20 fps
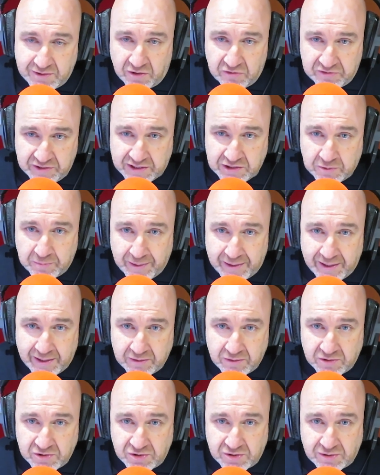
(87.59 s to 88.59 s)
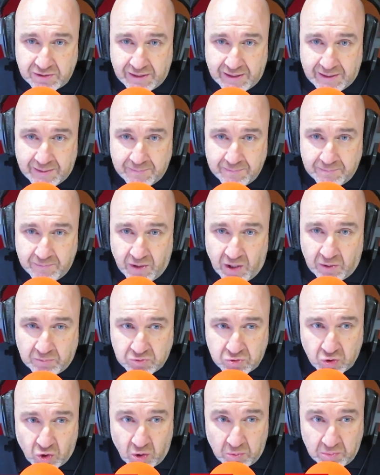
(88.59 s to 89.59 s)
Alfredo Morelos
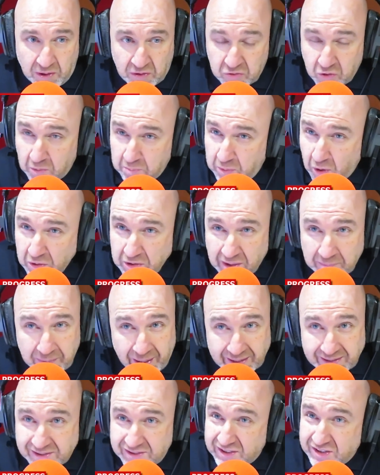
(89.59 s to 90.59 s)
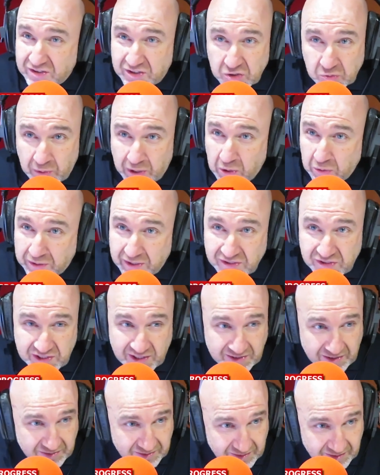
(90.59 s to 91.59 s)
up top. I thought Borna Barisic as well,
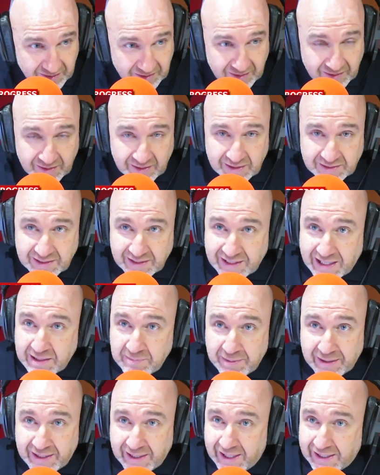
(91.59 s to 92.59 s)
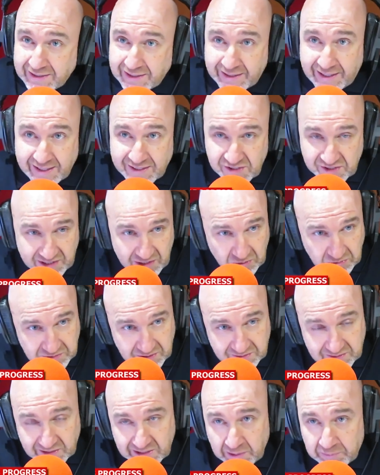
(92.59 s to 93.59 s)
considering the nightmare he had against
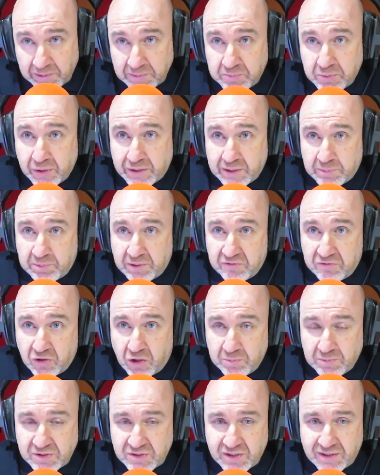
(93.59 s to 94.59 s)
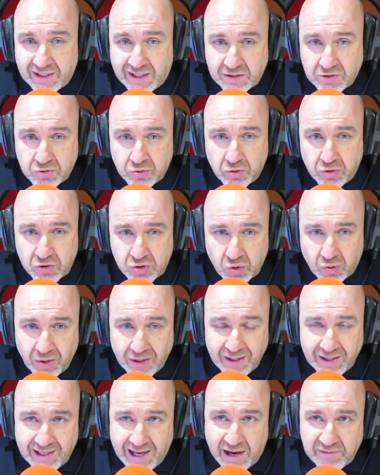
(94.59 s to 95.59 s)
Celtic, to come and put in a performance like that too. So
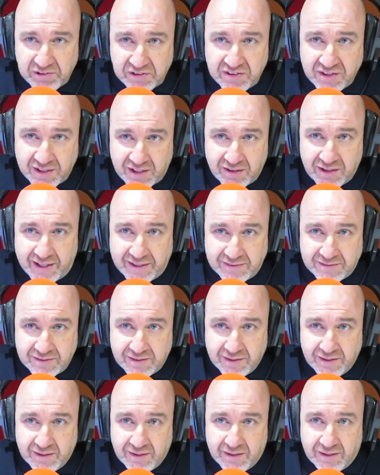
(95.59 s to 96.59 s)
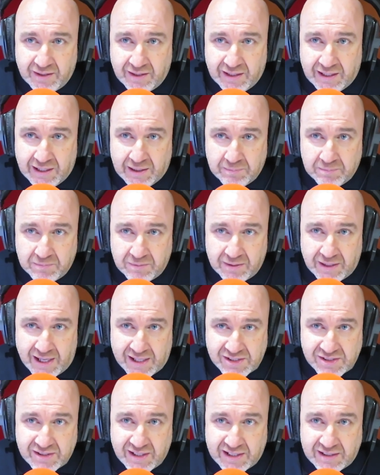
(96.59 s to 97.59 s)
everything clicked
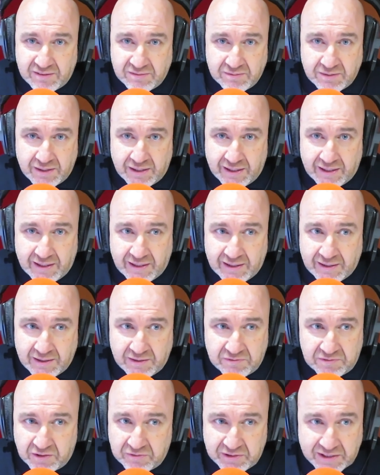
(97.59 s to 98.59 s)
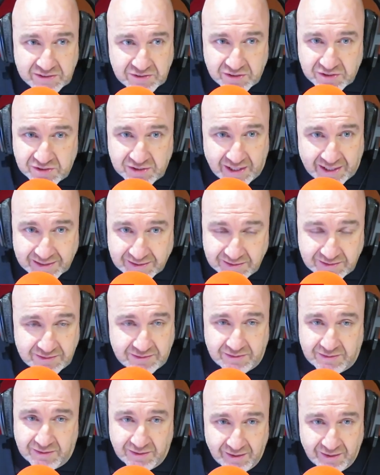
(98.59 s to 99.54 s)
last night for Rangers, and